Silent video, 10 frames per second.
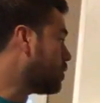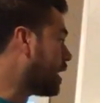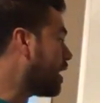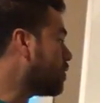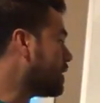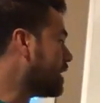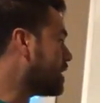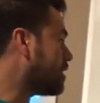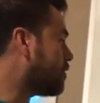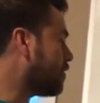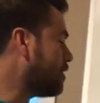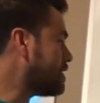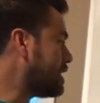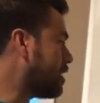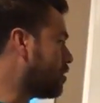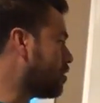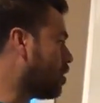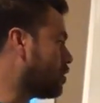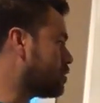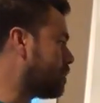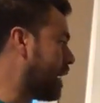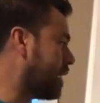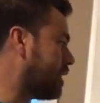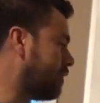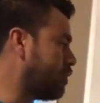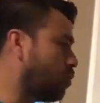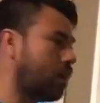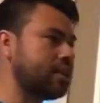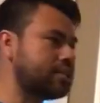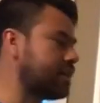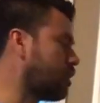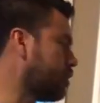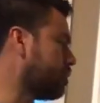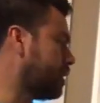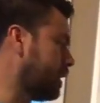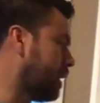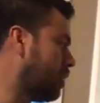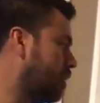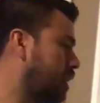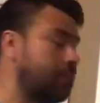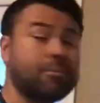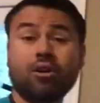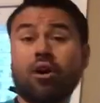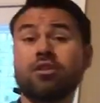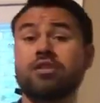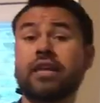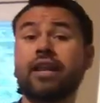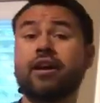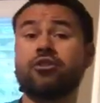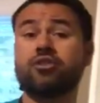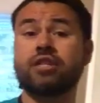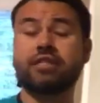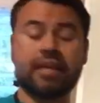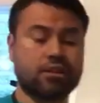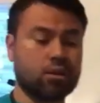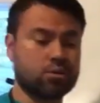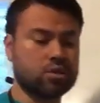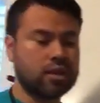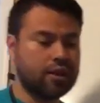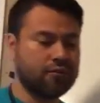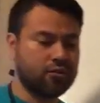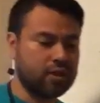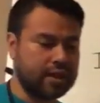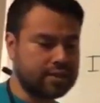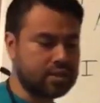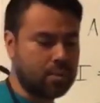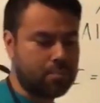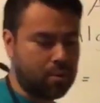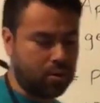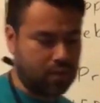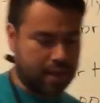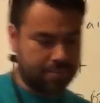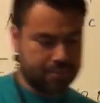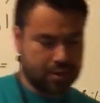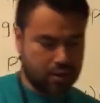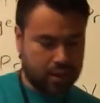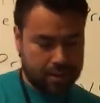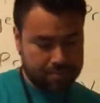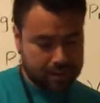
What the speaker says: not only get the $1,500 back if you wanted to take all your money out, but you also get $168 for letting someone borrow that. Okay?